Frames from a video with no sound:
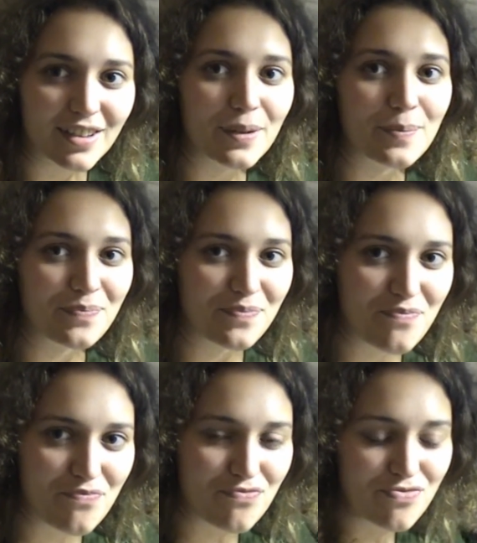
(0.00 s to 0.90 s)
Do you um, think you're
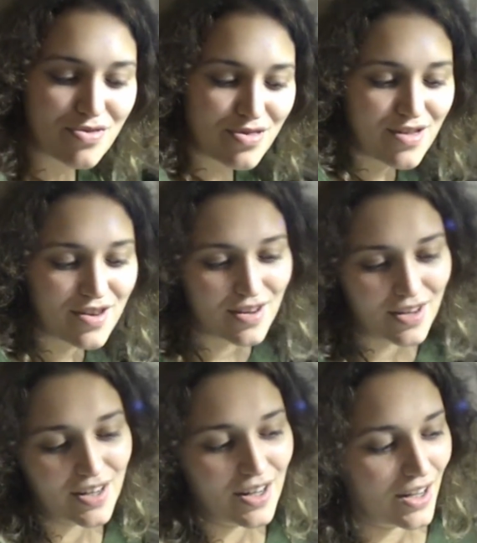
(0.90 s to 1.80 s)
heavily influenced by him at the
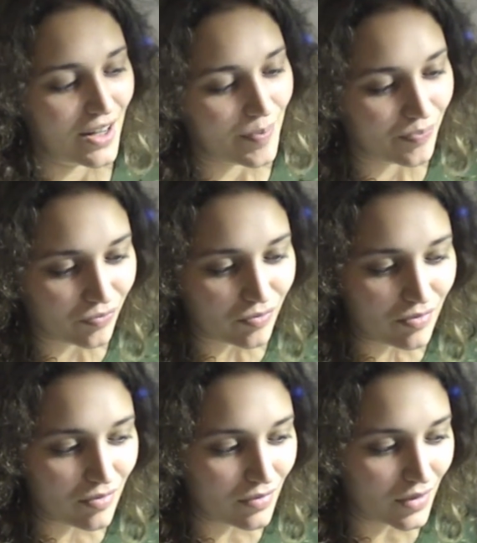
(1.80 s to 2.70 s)
same time?
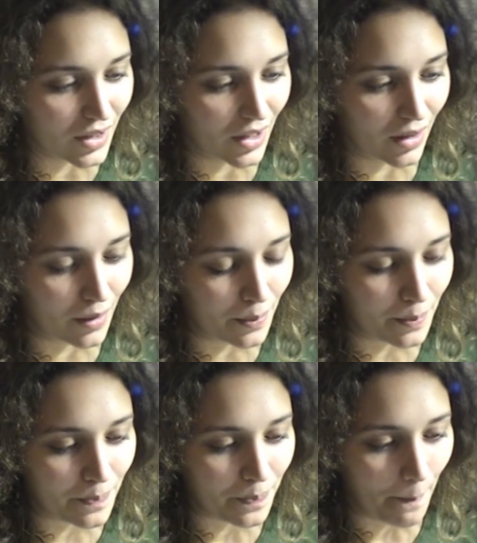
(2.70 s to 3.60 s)

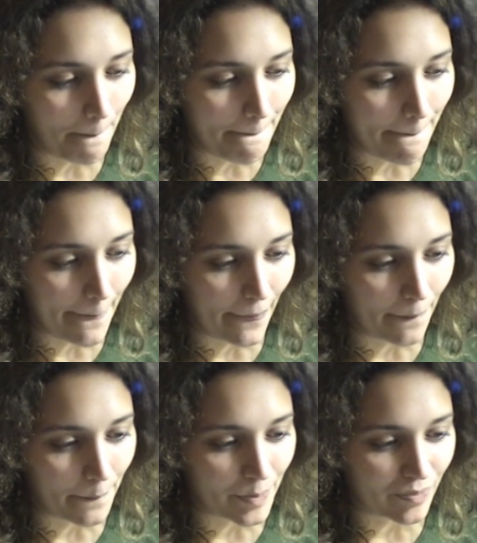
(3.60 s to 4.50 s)
Um. It sounds a bit
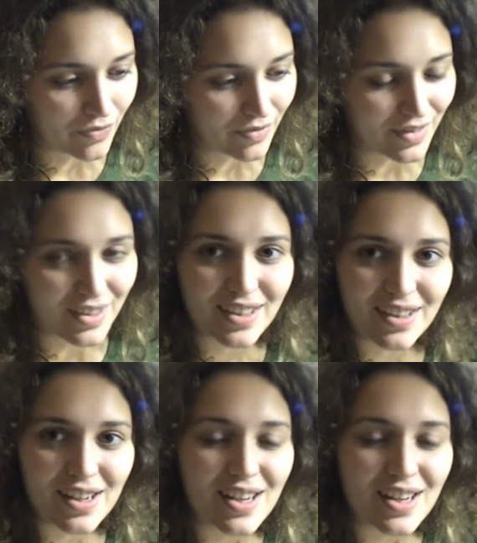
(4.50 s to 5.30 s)
contradictory, I suppose.